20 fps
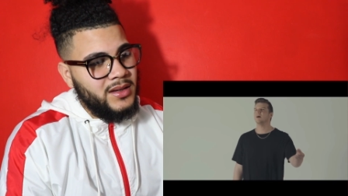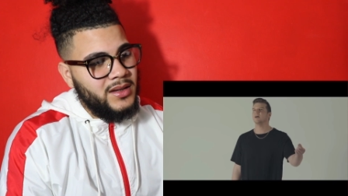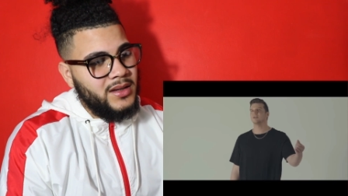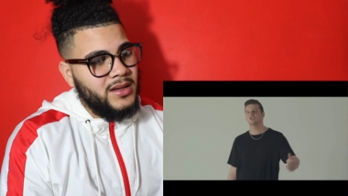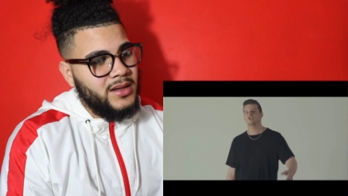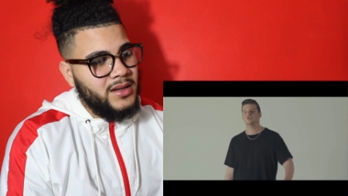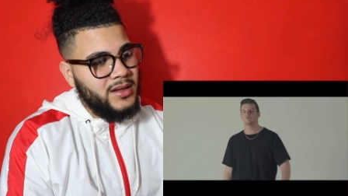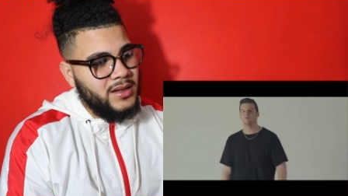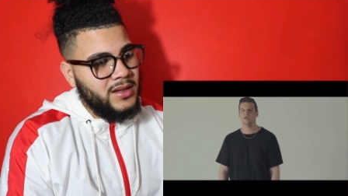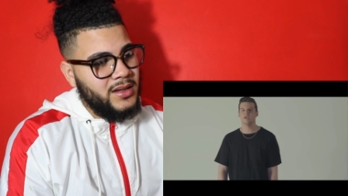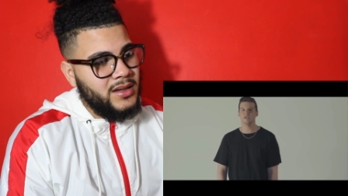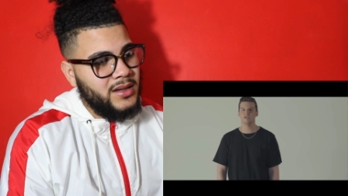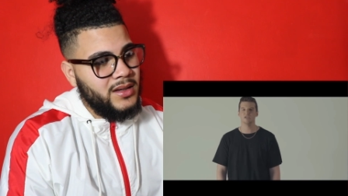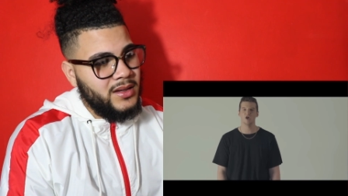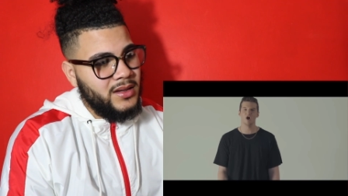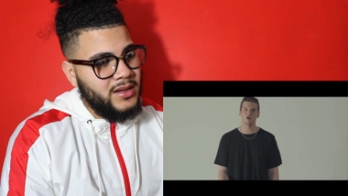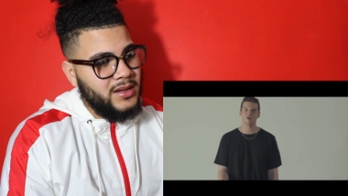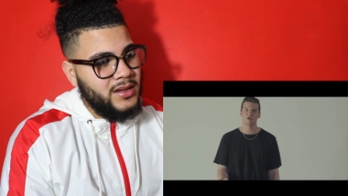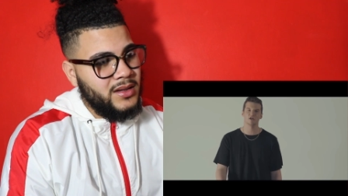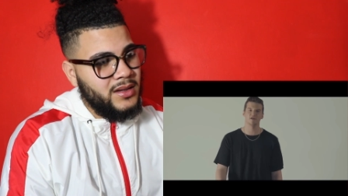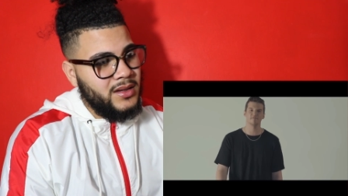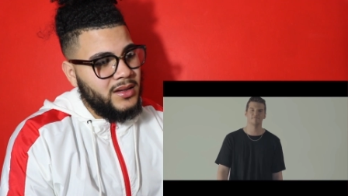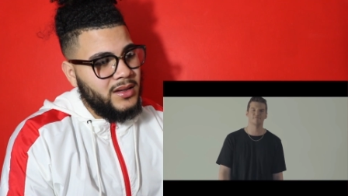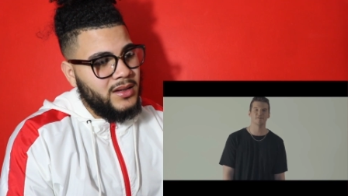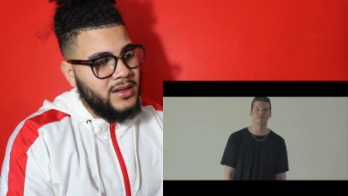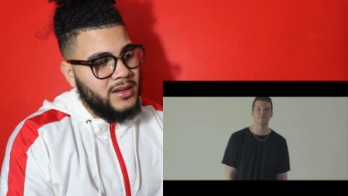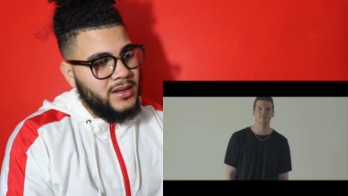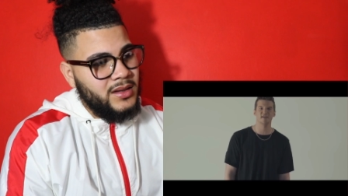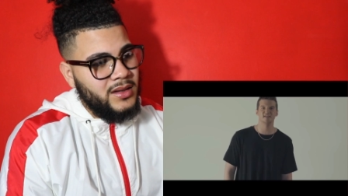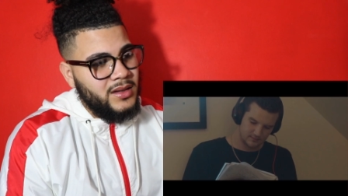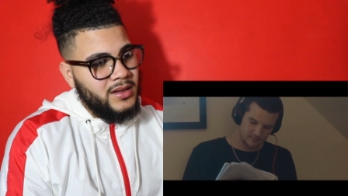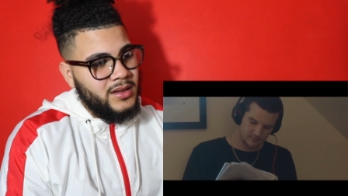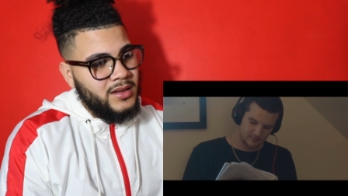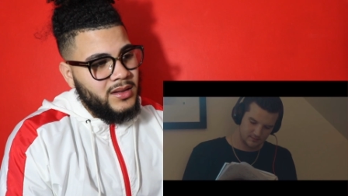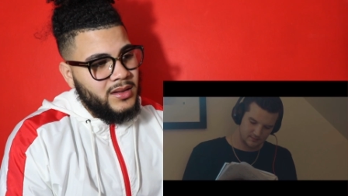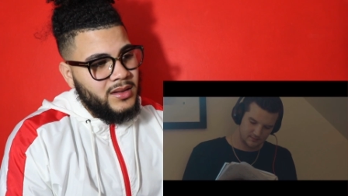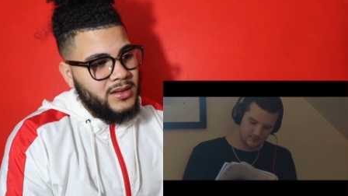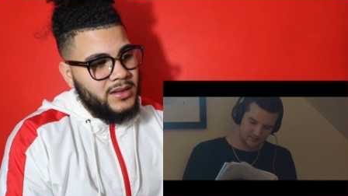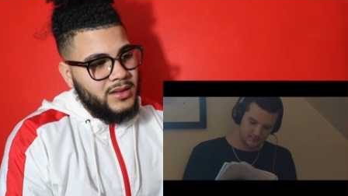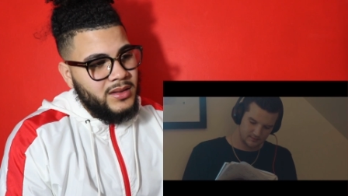I'm Y'all looking for
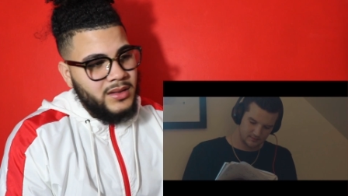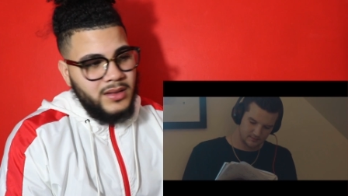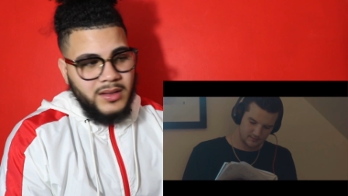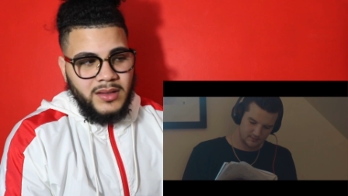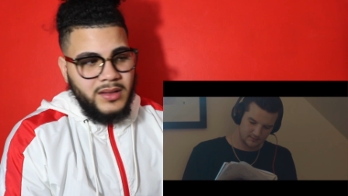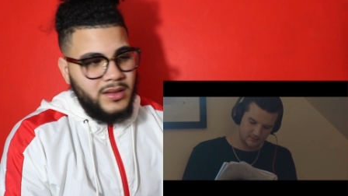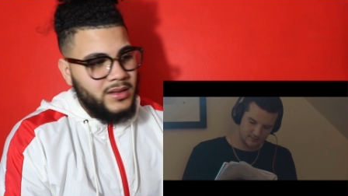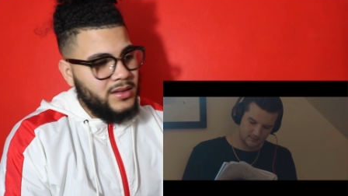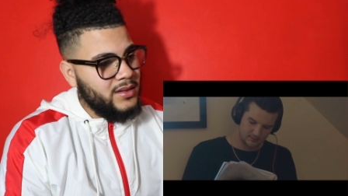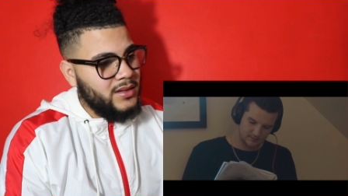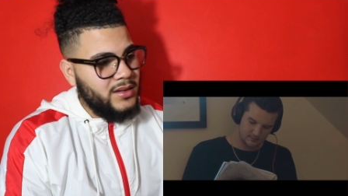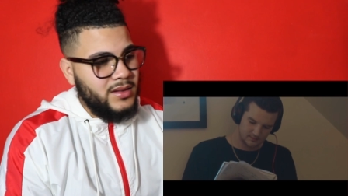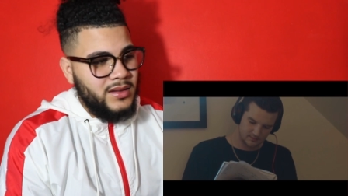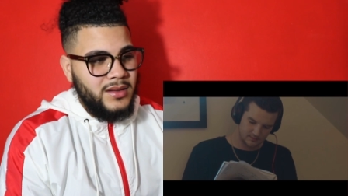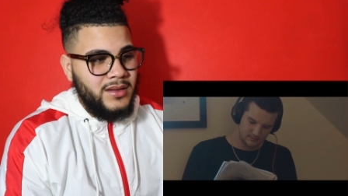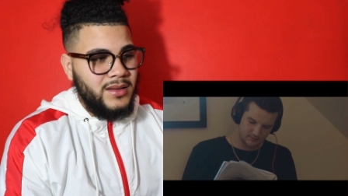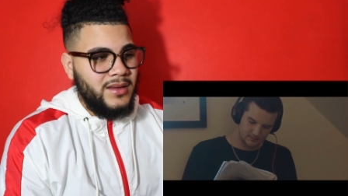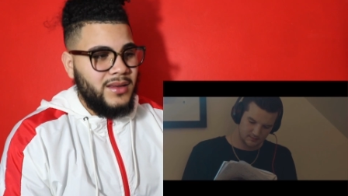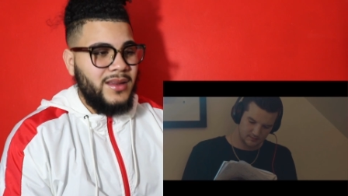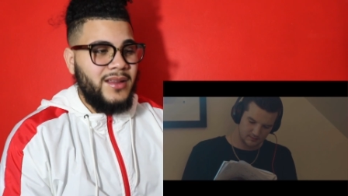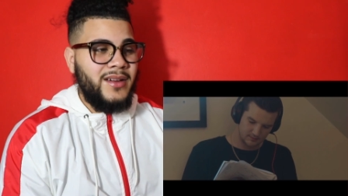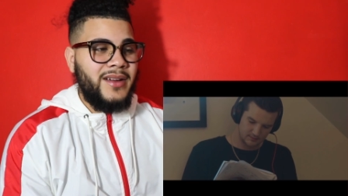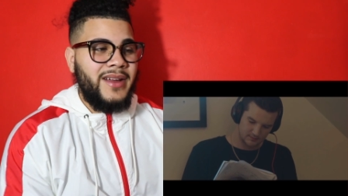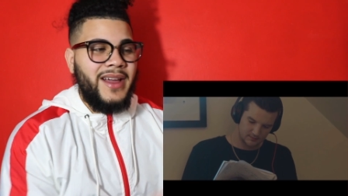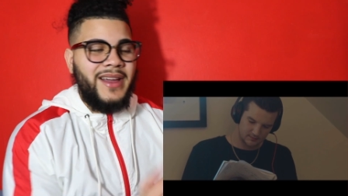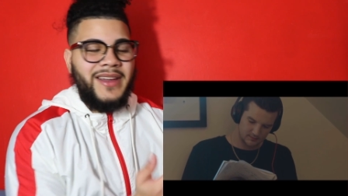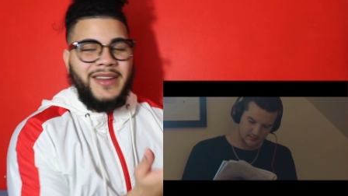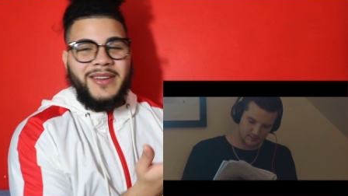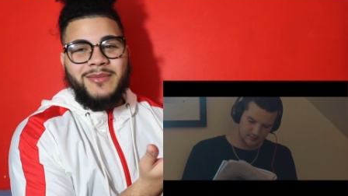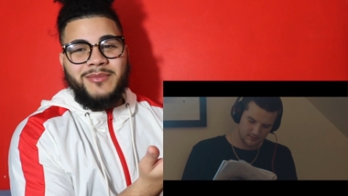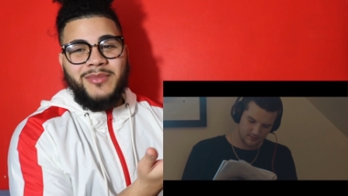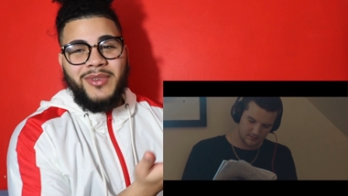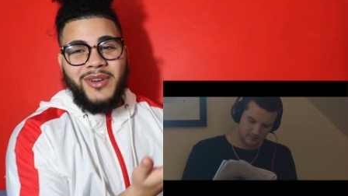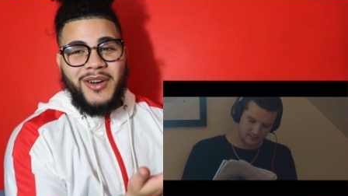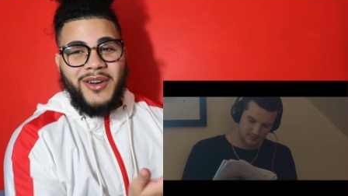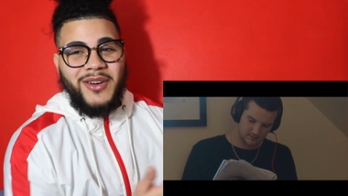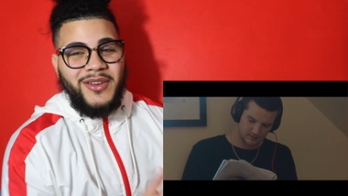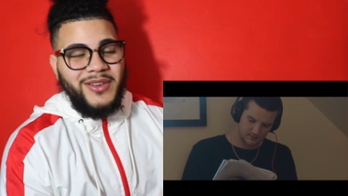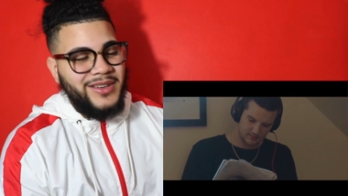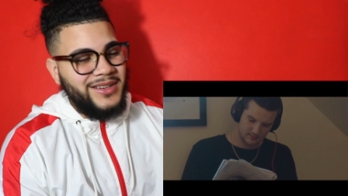things. I'm looking to change the Look at him,
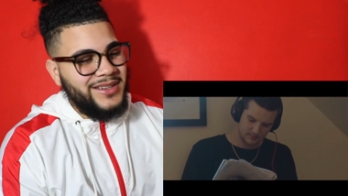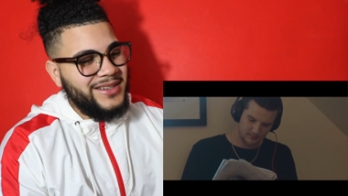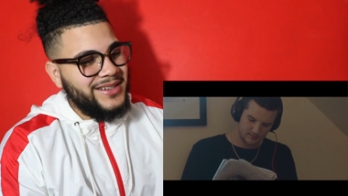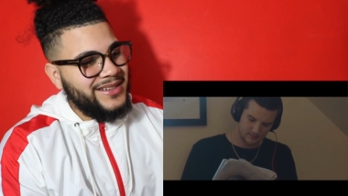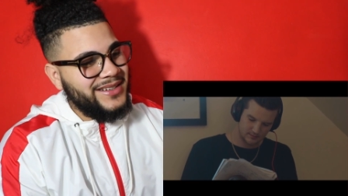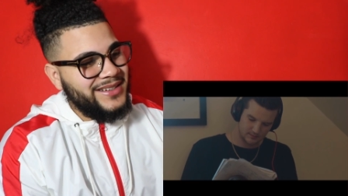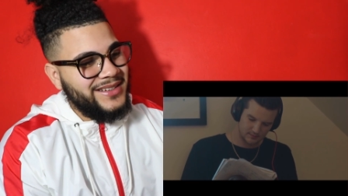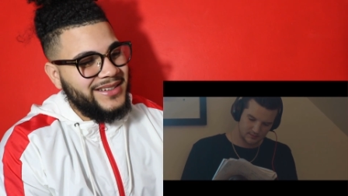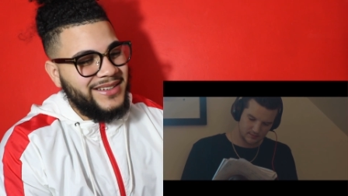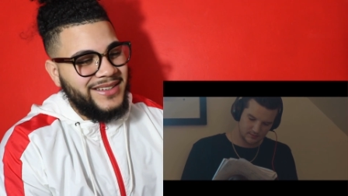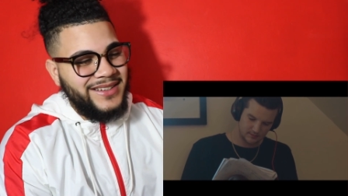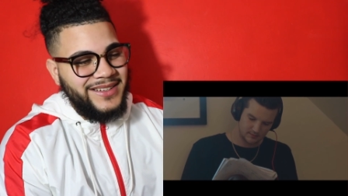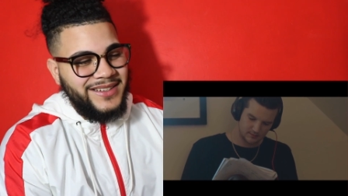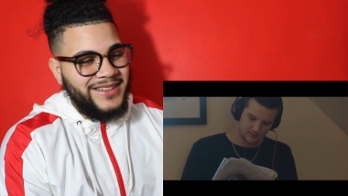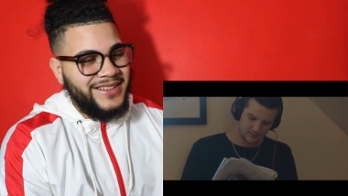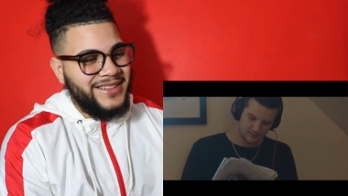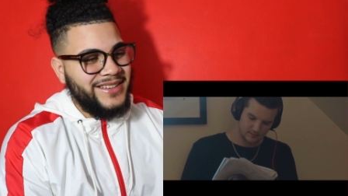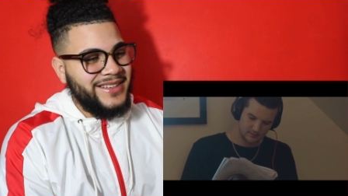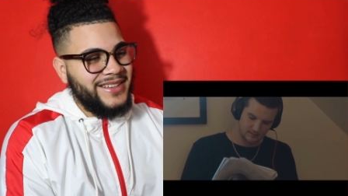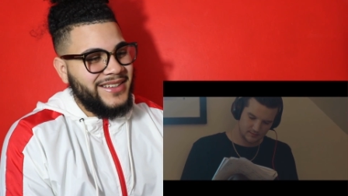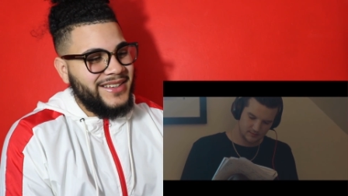bro. And all of the beautiful